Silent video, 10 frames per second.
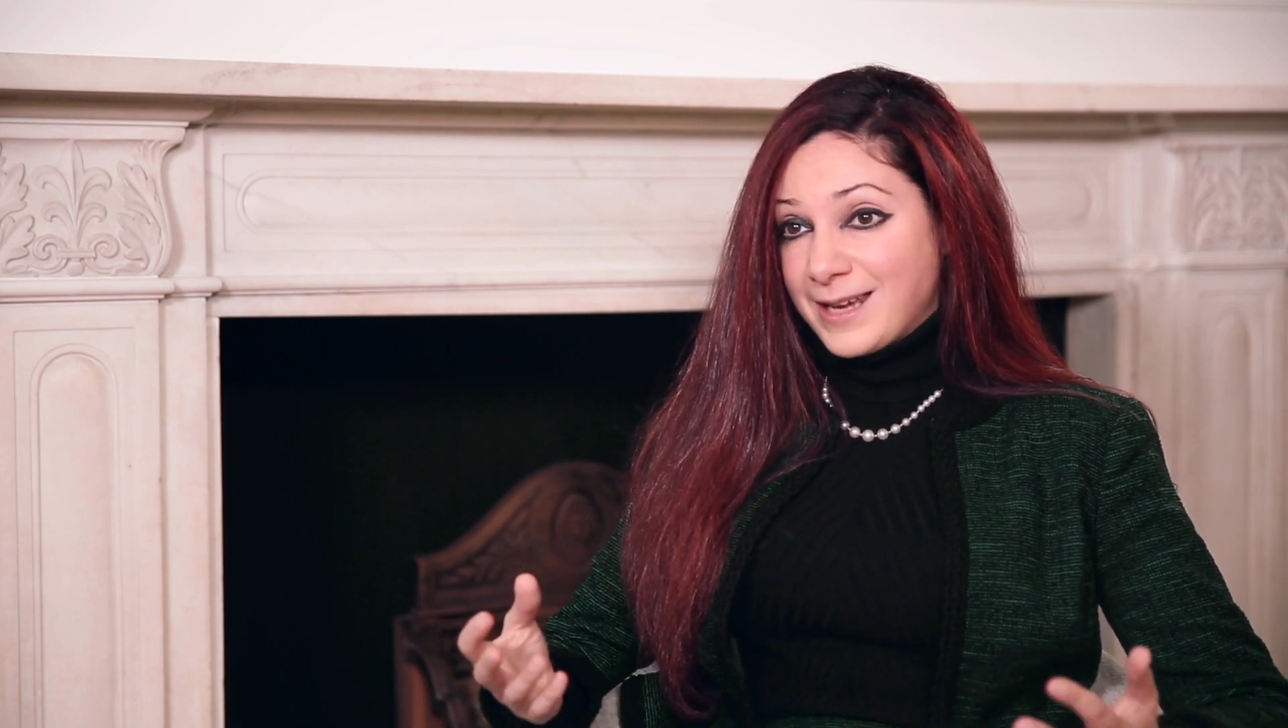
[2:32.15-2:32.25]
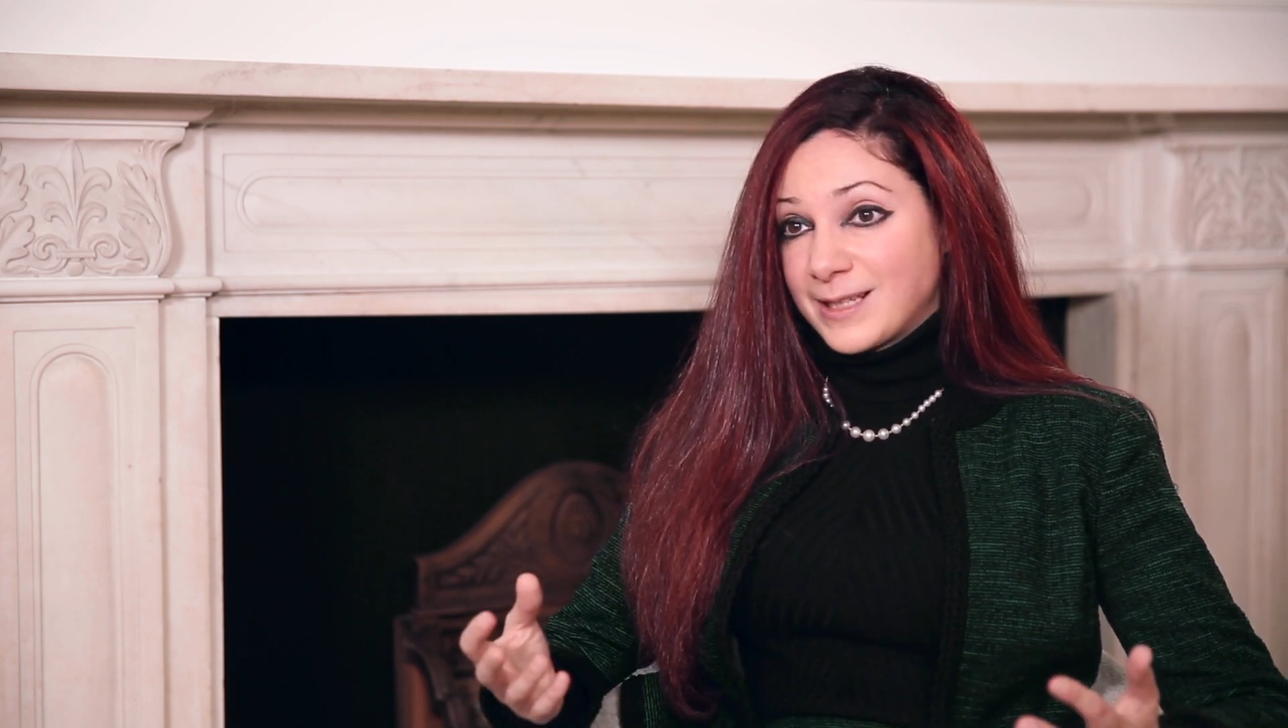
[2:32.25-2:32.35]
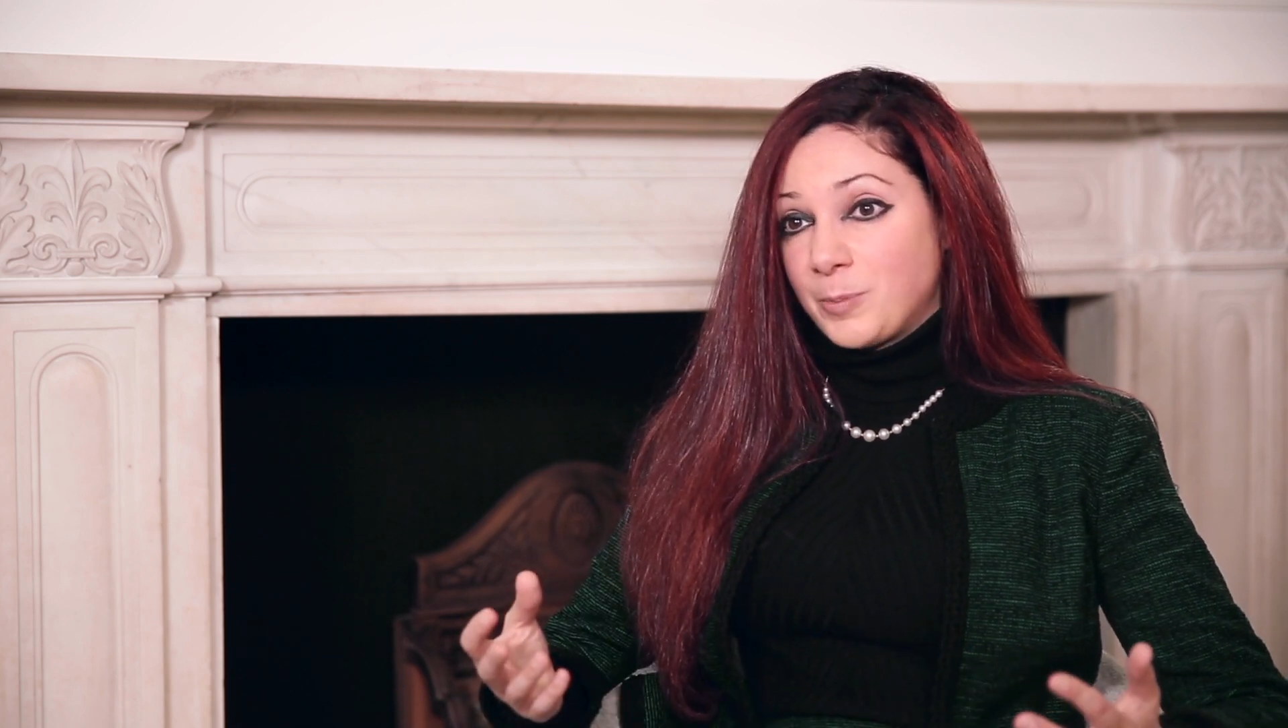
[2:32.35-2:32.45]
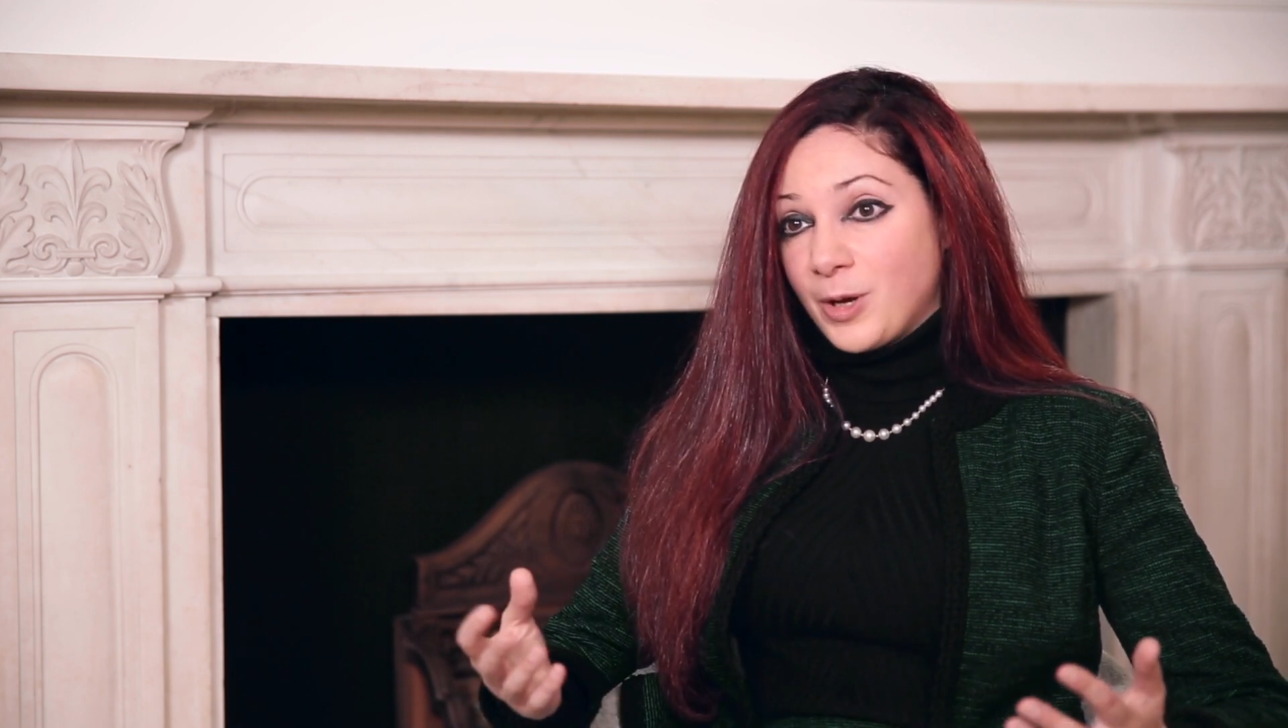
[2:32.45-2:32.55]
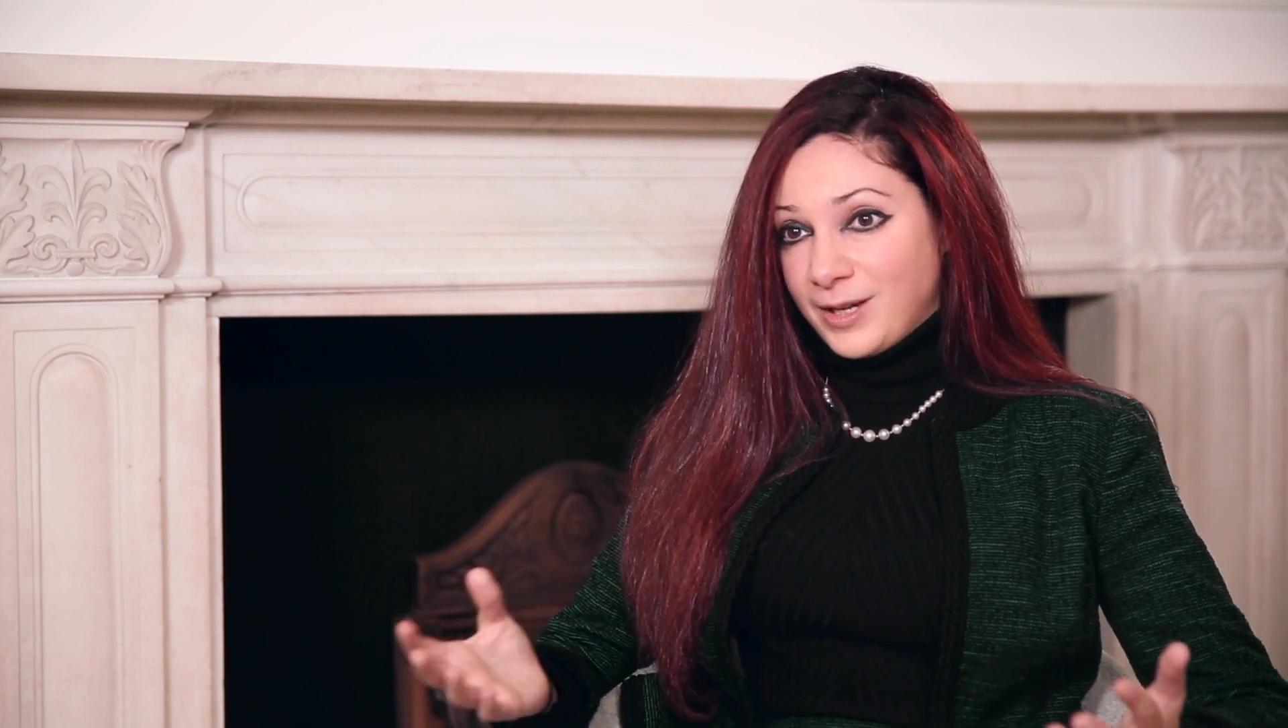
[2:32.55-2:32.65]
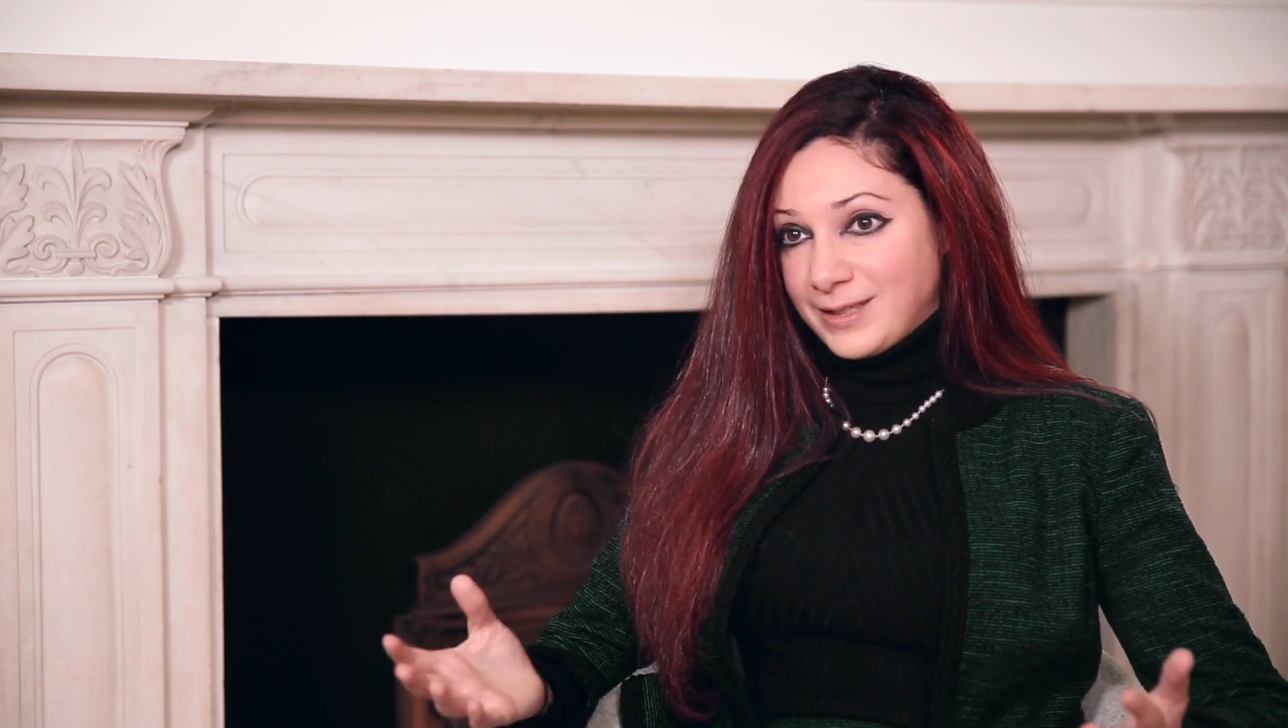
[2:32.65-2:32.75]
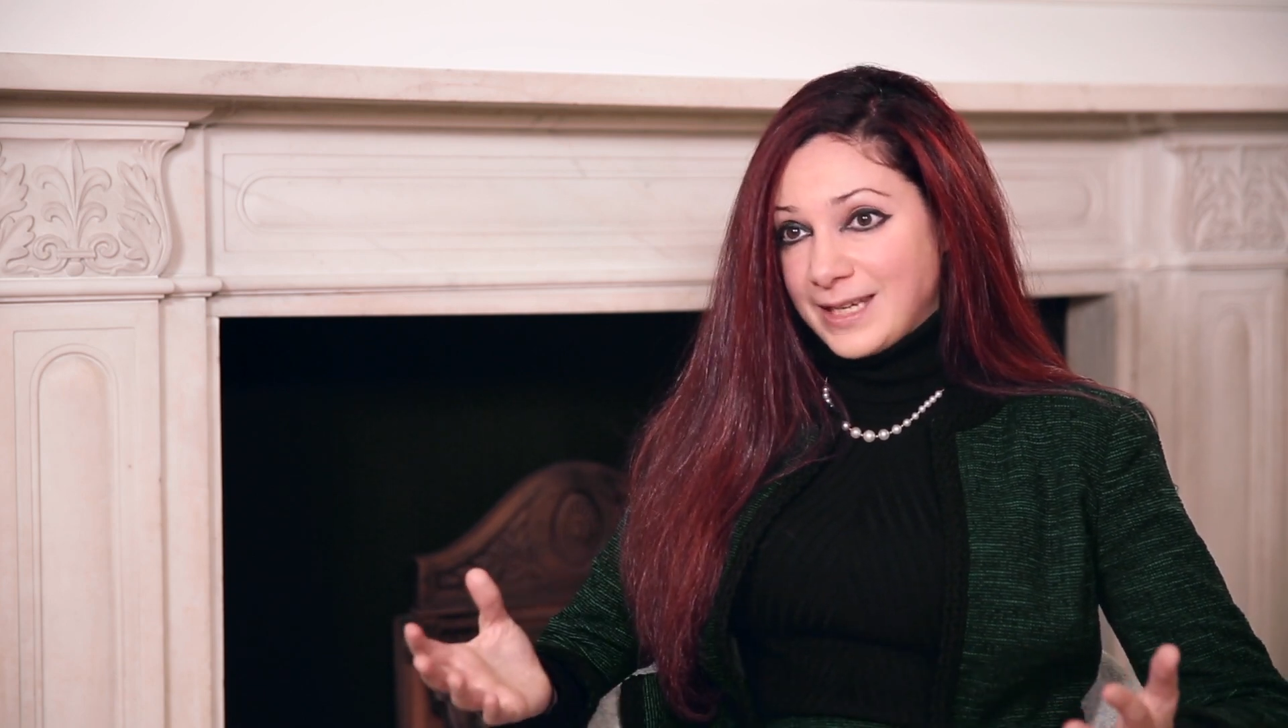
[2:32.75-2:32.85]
expert at